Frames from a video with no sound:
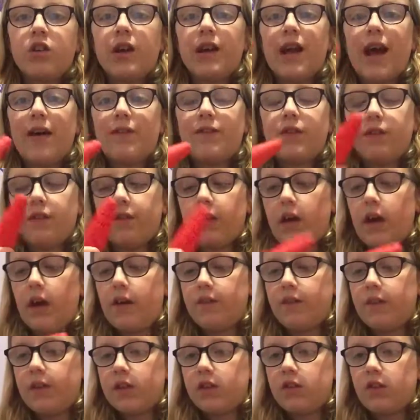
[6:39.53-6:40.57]
have to
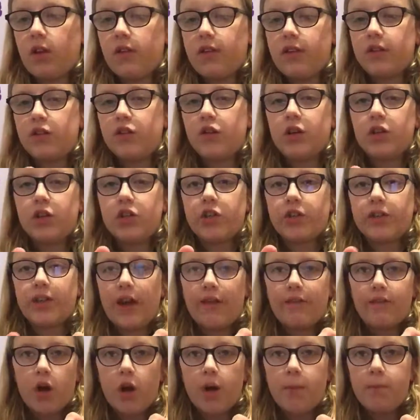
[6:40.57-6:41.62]
have things like this. You can just
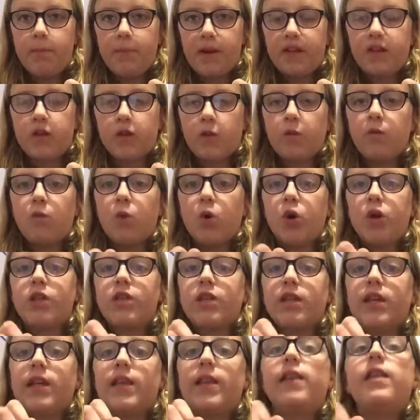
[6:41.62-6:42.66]
have like bits of wood
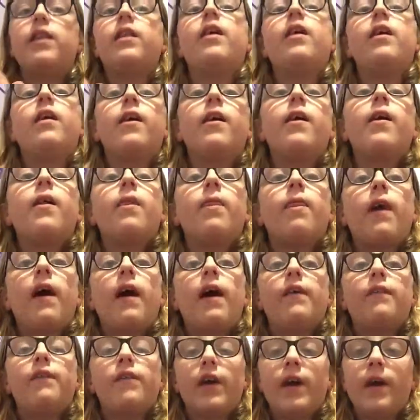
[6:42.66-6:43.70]
in
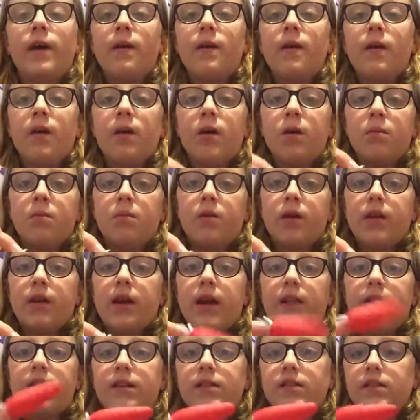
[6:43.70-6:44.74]
their thing. But
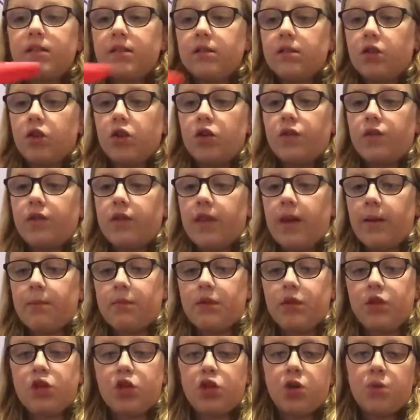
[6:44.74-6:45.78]
yeah, this is good for them
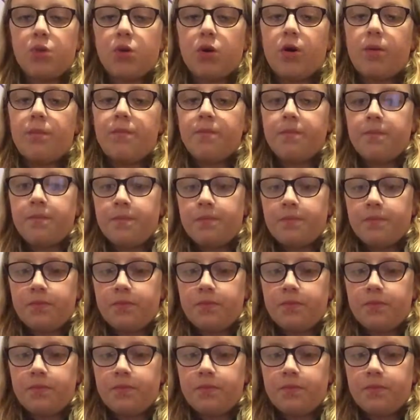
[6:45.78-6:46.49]
to chew on,